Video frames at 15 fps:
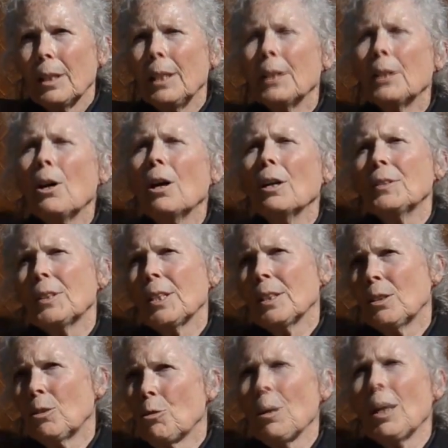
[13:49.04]
He calls
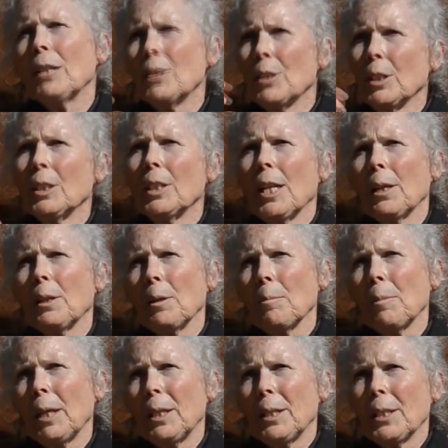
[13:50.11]
it transcendental
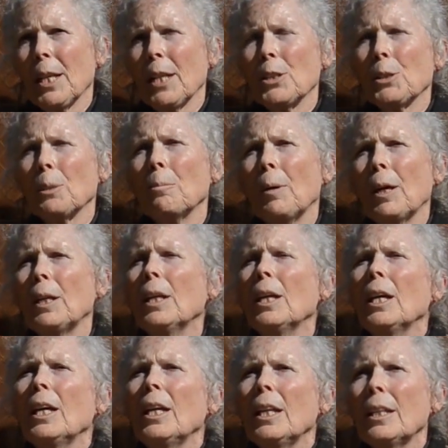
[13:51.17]
meditation, but
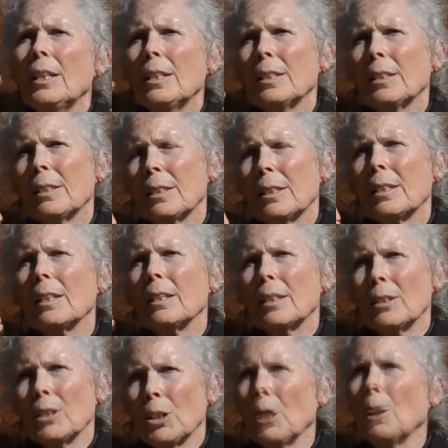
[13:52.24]
it is
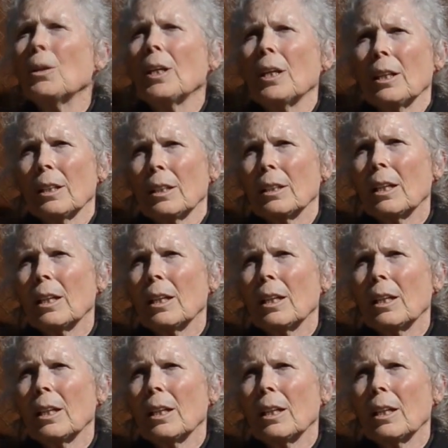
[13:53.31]
yoga,